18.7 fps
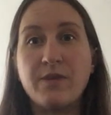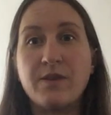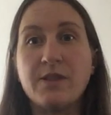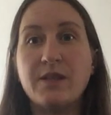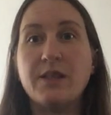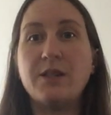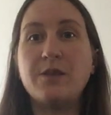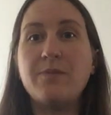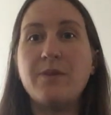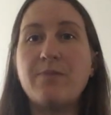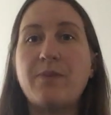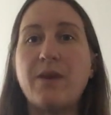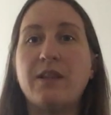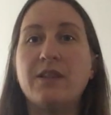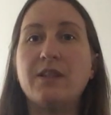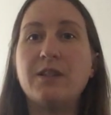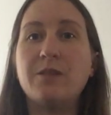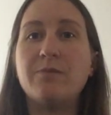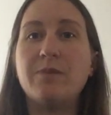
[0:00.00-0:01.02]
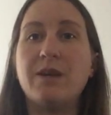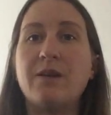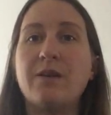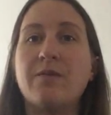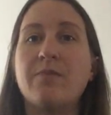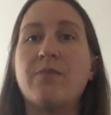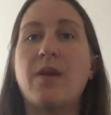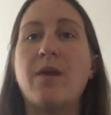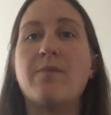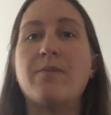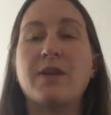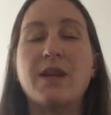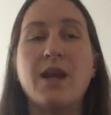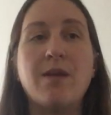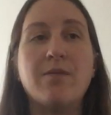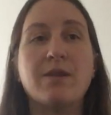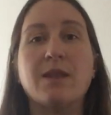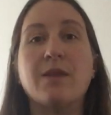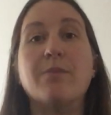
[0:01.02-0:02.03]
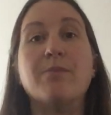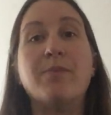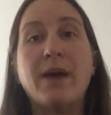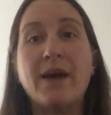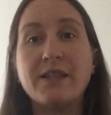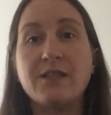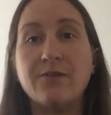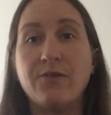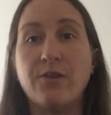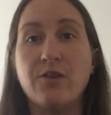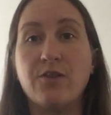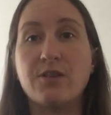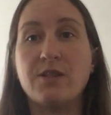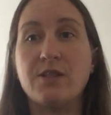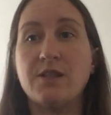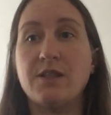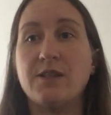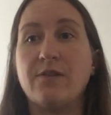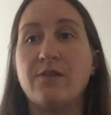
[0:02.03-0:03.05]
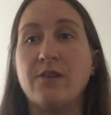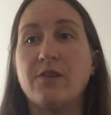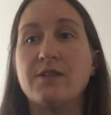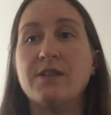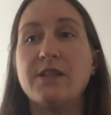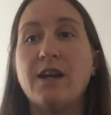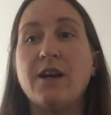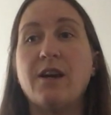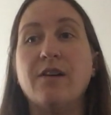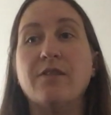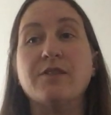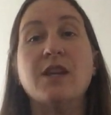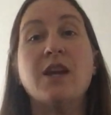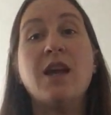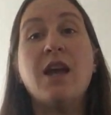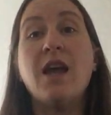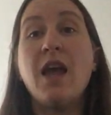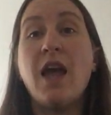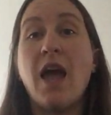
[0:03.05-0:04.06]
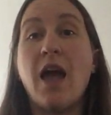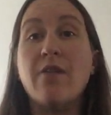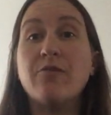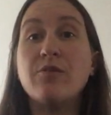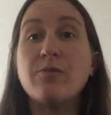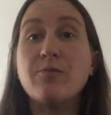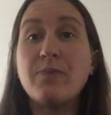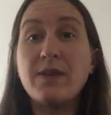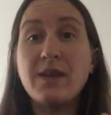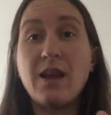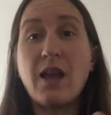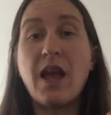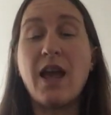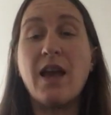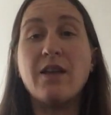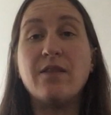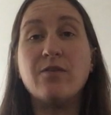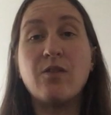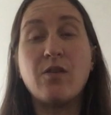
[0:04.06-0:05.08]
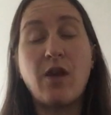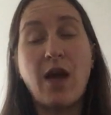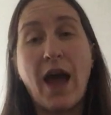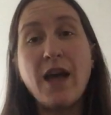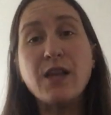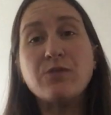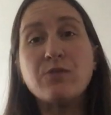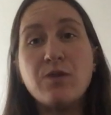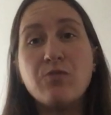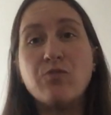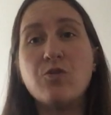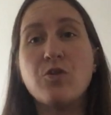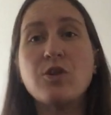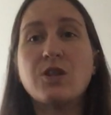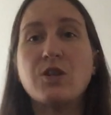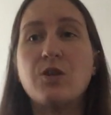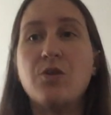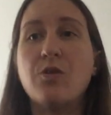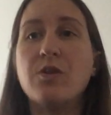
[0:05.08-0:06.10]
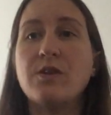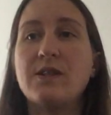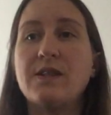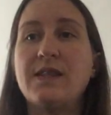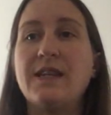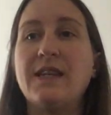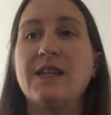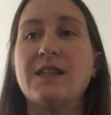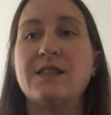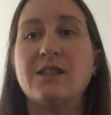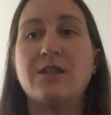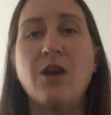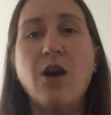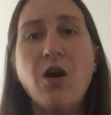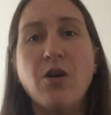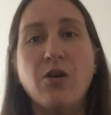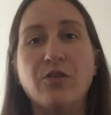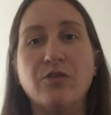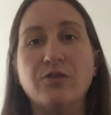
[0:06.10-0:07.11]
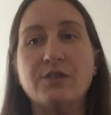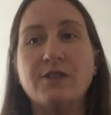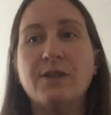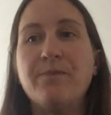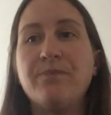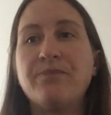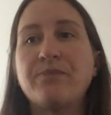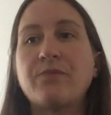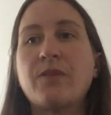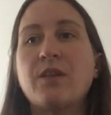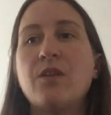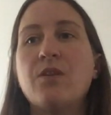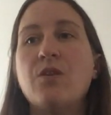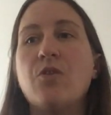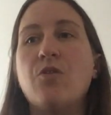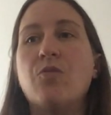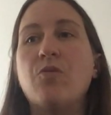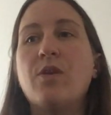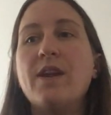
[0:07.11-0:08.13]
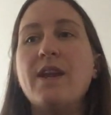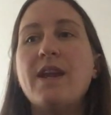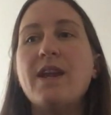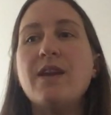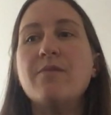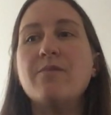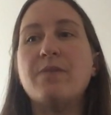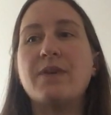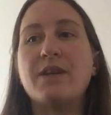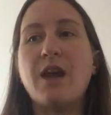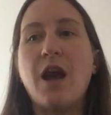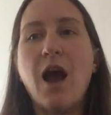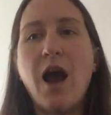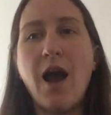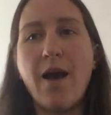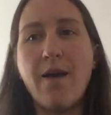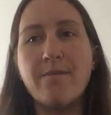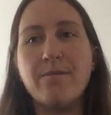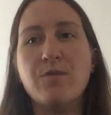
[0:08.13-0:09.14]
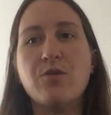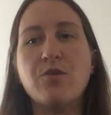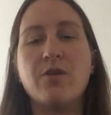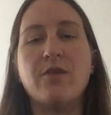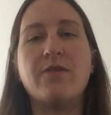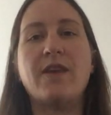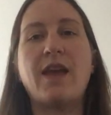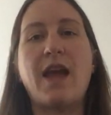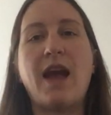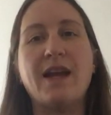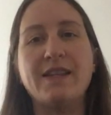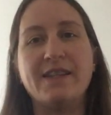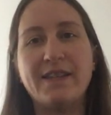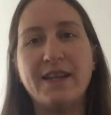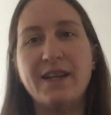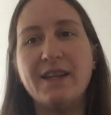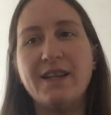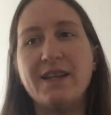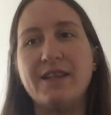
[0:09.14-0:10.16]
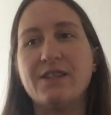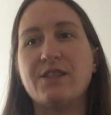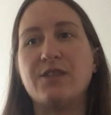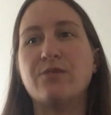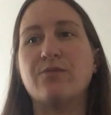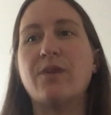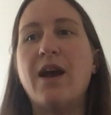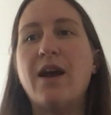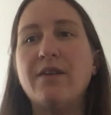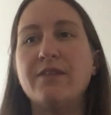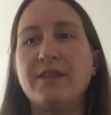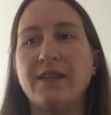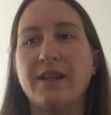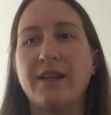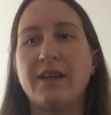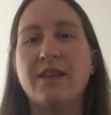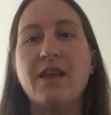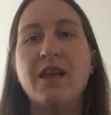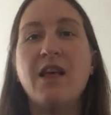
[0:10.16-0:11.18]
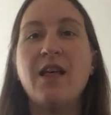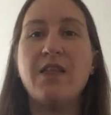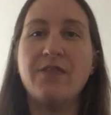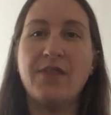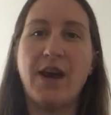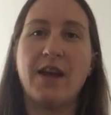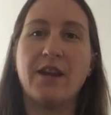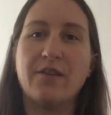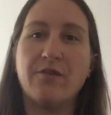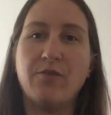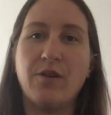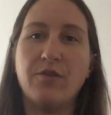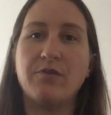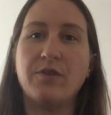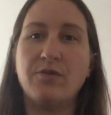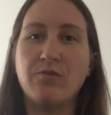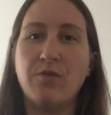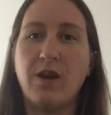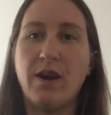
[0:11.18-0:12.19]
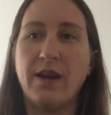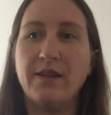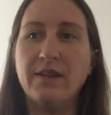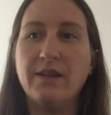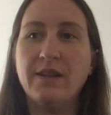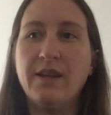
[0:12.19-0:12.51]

little bit by little bit, becoming the best versions of ourselves. And as we work towards these goals, we become more of the identity surrounding that of what we want.